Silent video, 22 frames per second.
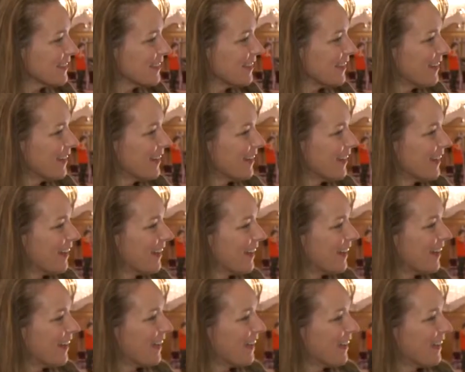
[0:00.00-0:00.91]

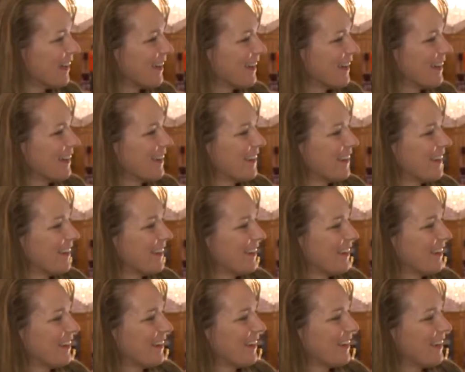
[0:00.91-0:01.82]

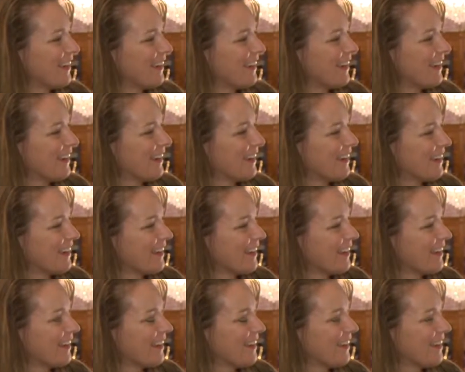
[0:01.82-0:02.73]

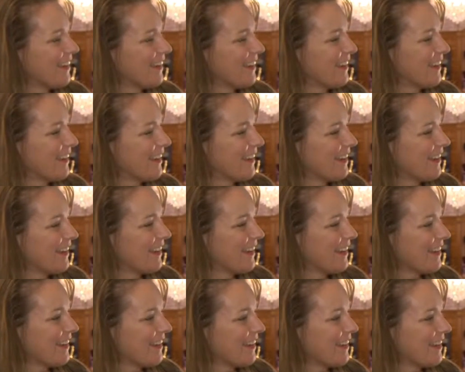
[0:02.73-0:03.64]

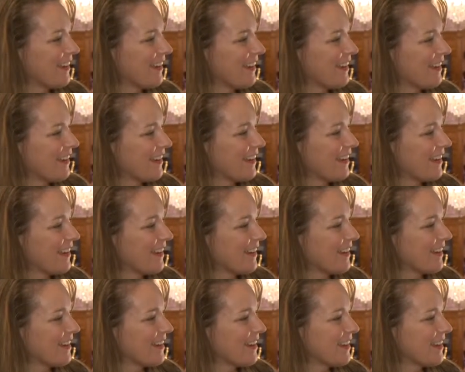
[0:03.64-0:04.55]

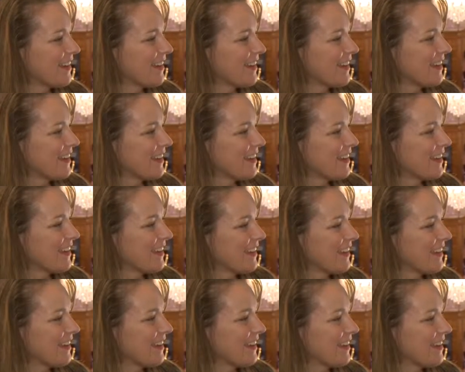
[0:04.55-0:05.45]

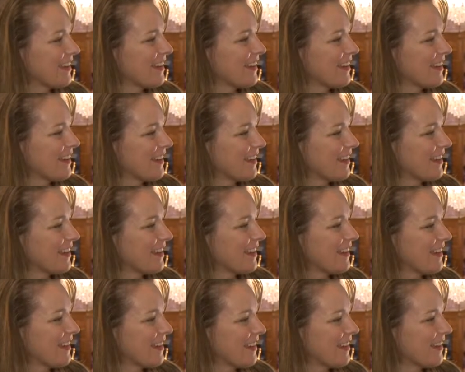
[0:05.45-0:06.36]

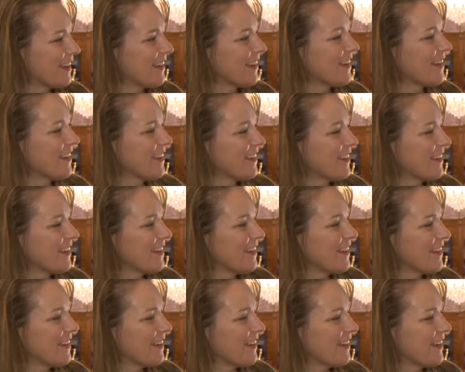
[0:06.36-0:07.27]

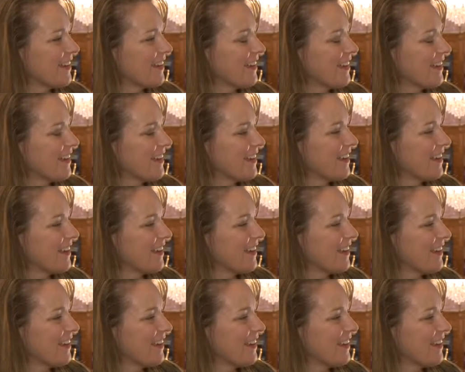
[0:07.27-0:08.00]
(not speaking)